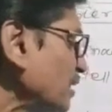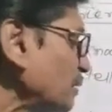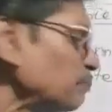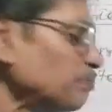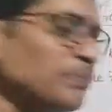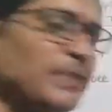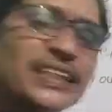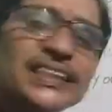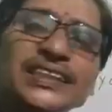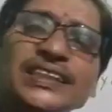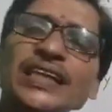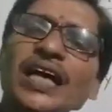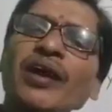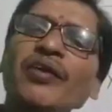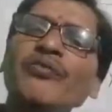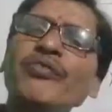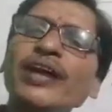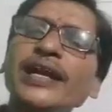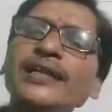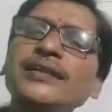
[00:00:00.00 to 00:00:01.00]
Missa
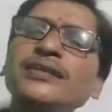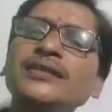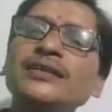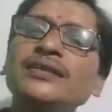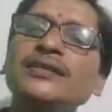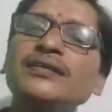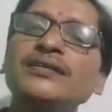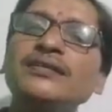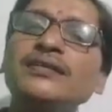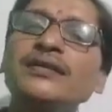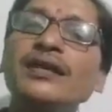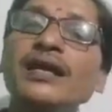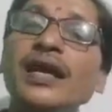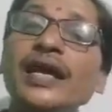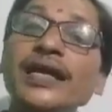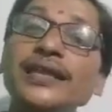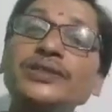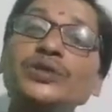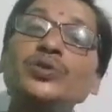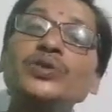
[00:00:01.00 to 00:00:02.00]
went.
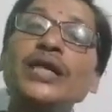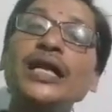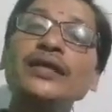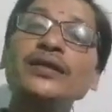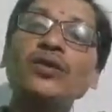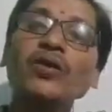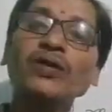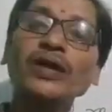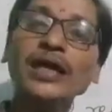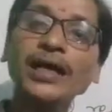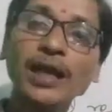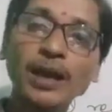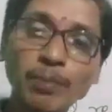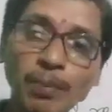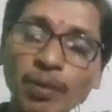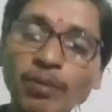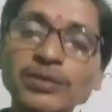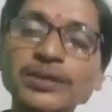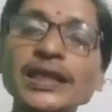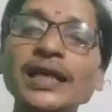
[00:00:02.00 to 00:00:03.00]
As we are talking
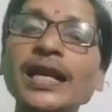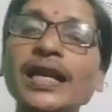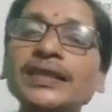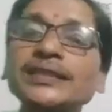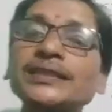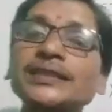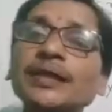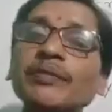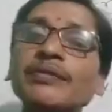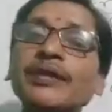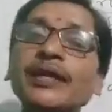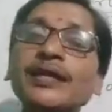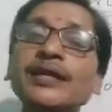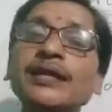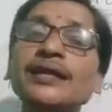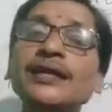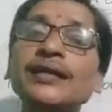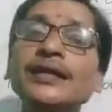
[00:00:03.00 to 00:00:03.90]
about, there are several